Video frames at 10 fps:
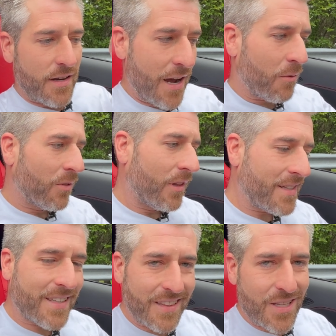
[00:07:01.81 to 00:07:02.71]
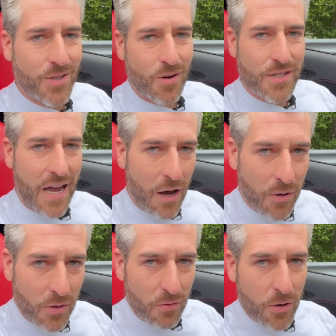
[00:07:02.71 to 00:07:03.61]
Now, let's get these cars
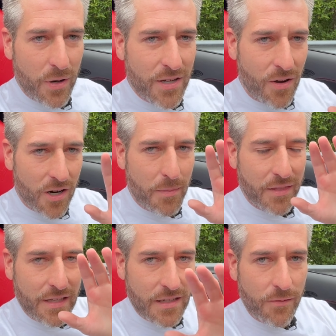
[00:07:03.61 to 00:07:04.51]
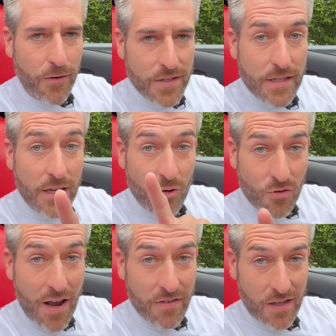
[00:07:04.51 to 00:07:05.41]
out on the road and talk about the difference in
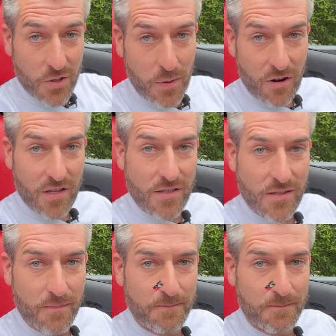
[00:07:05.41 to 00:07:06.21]
driving experience.